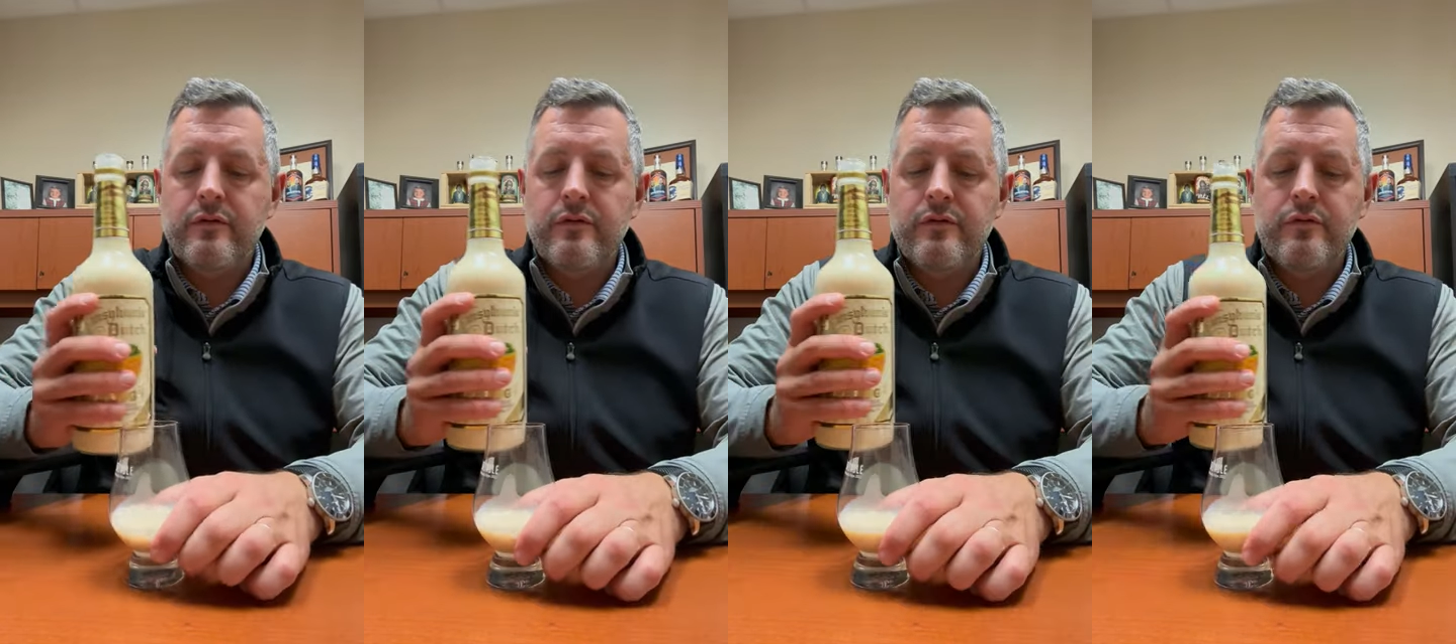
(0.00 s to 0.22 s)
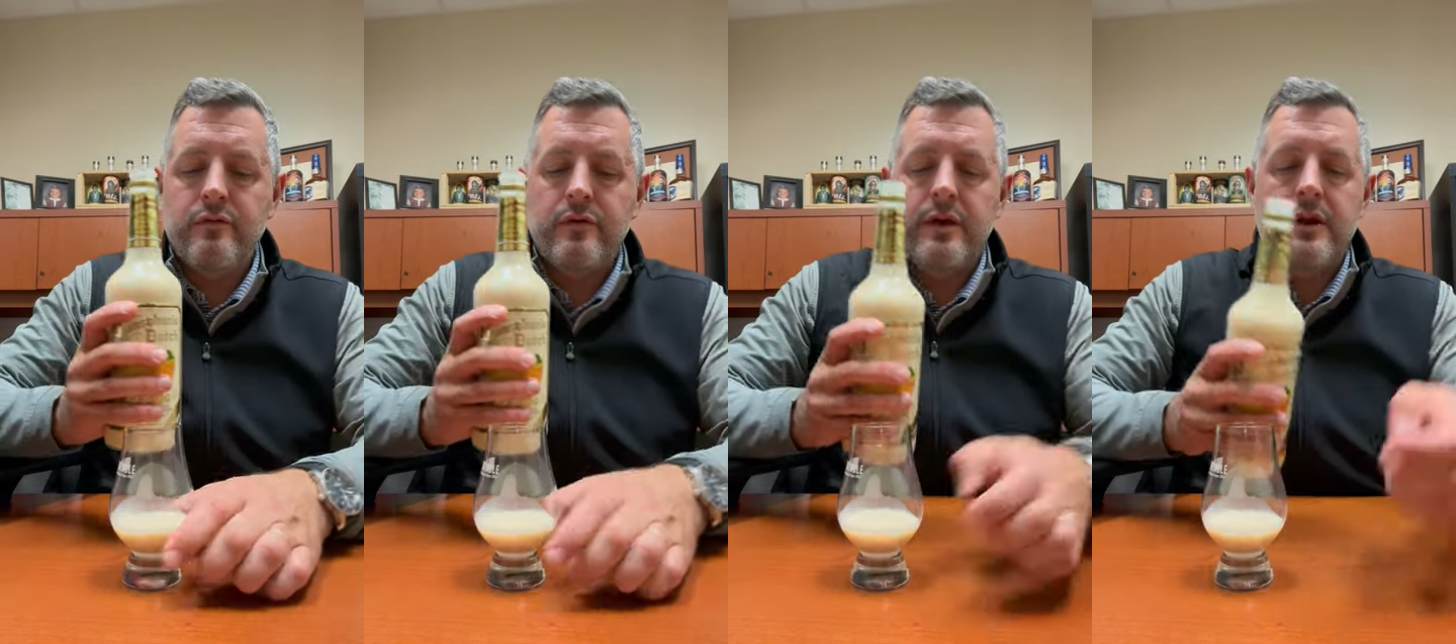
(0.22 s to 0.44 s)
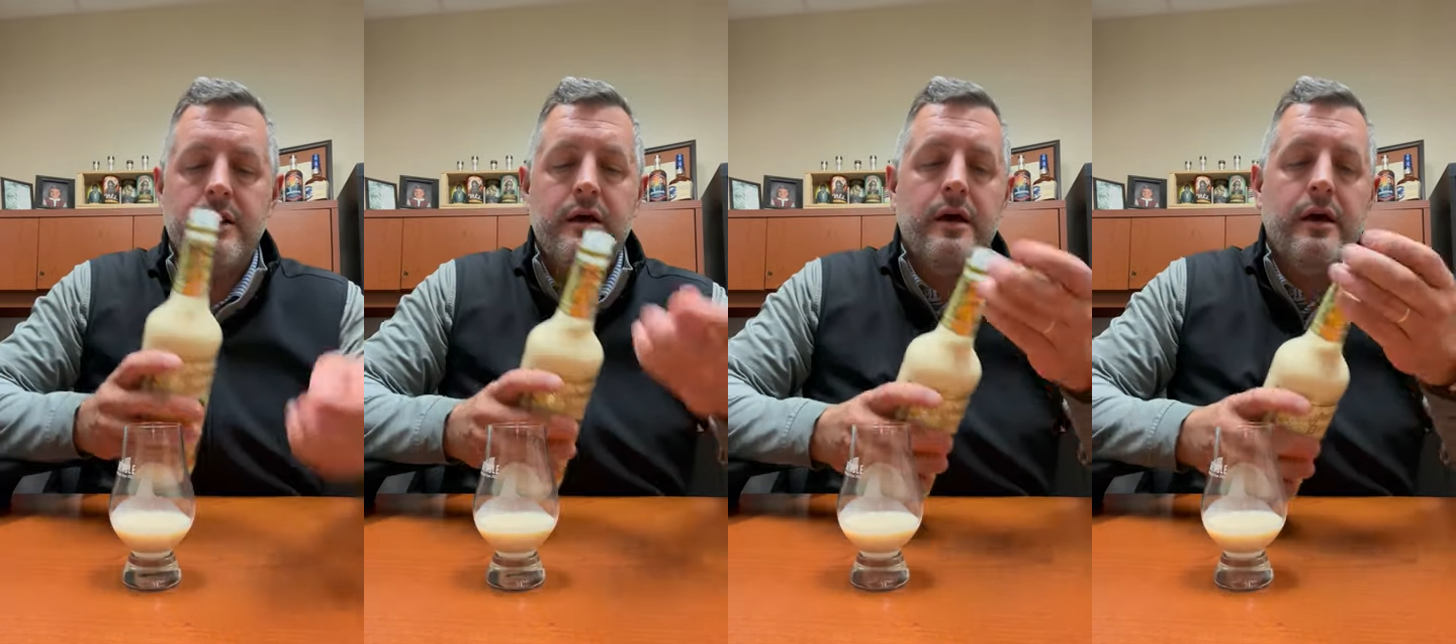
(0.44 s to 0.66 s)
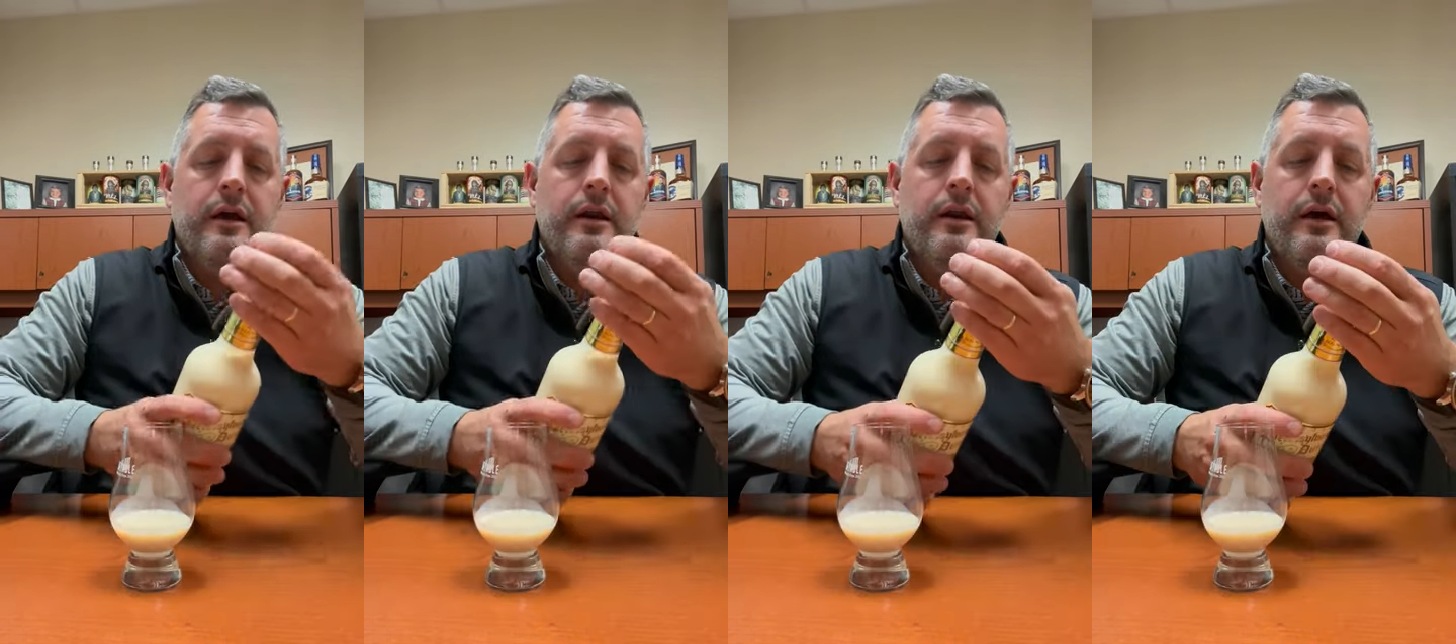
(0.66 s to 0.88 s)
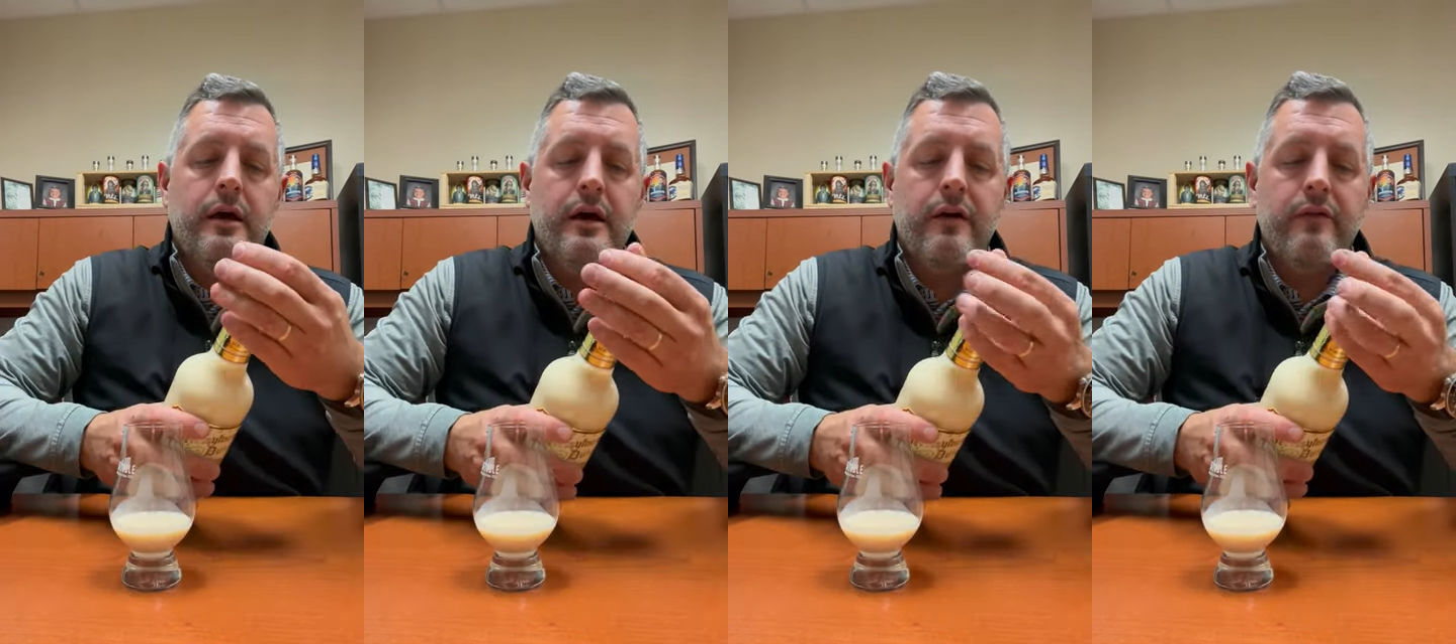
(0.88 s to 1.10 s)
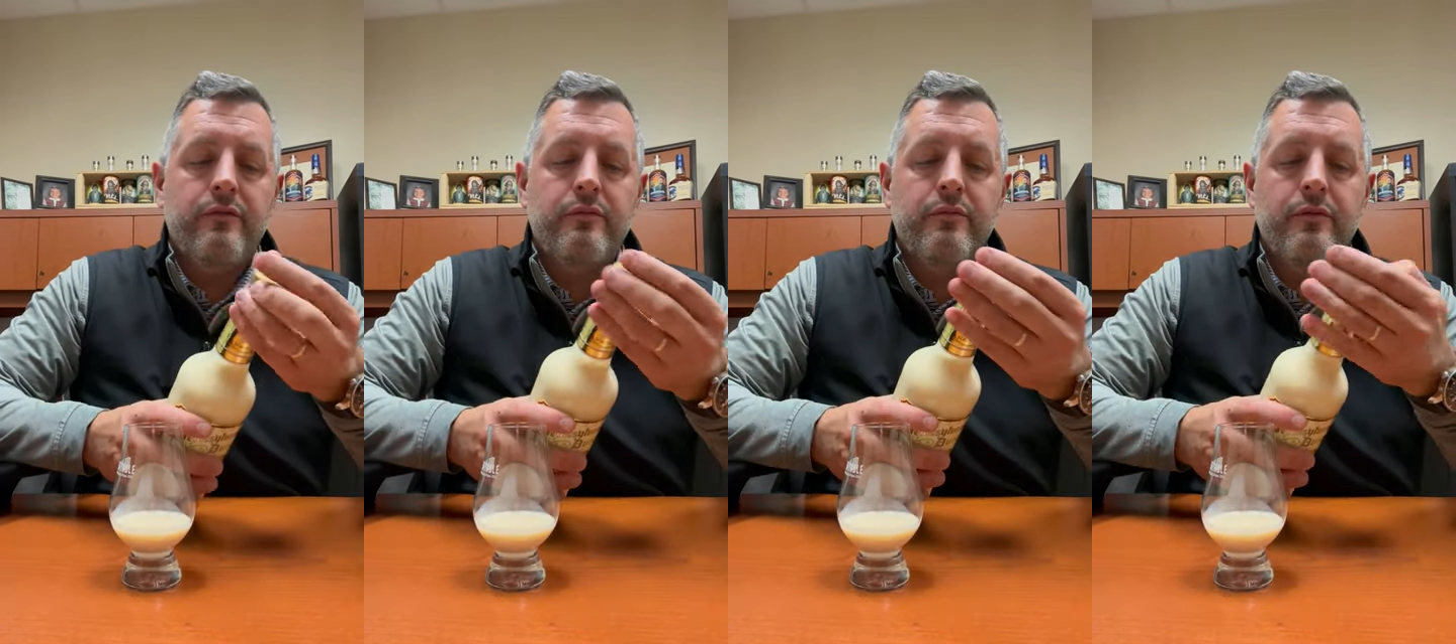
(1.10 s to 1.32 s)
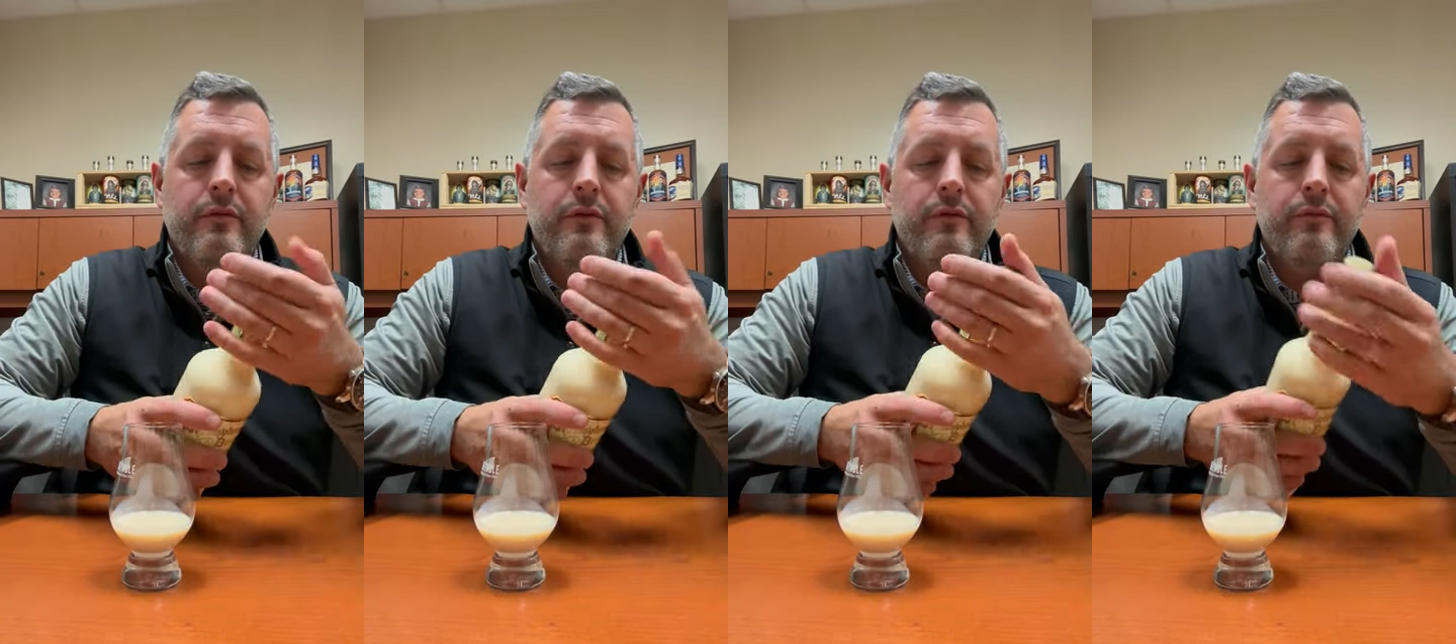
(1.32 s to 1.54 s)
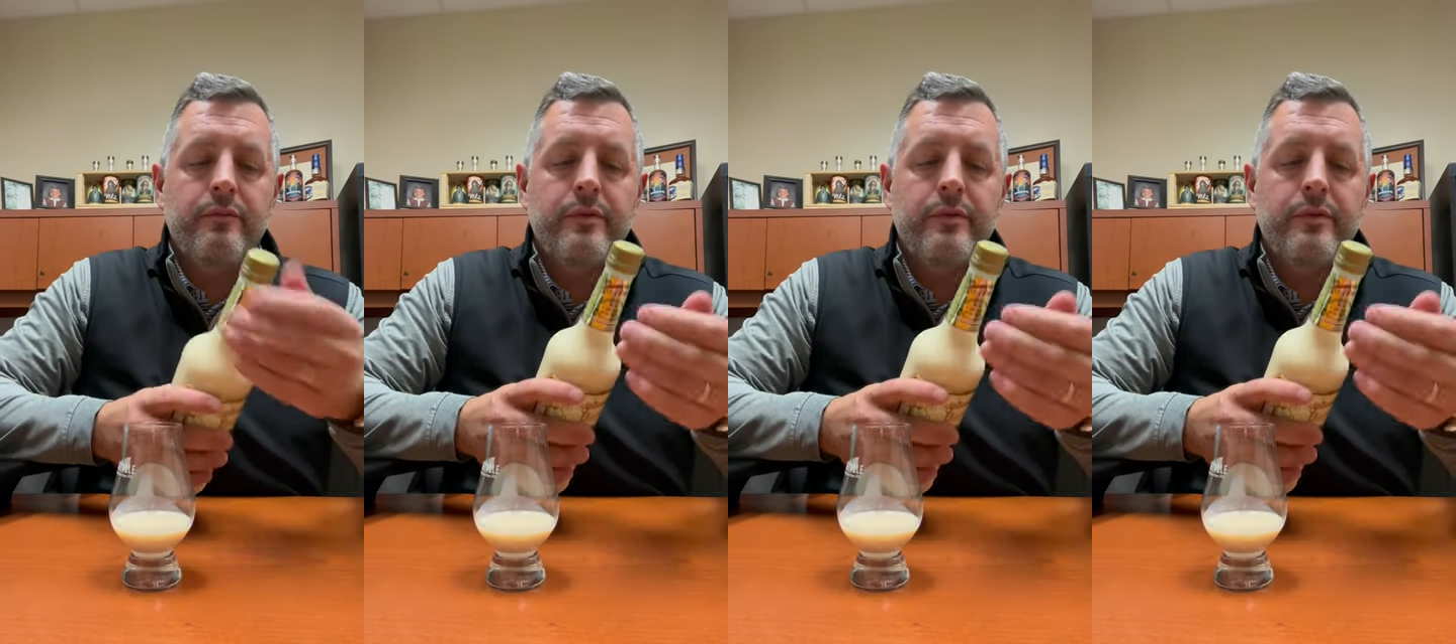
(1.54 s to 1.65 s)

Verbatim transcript: 29 and a half proof,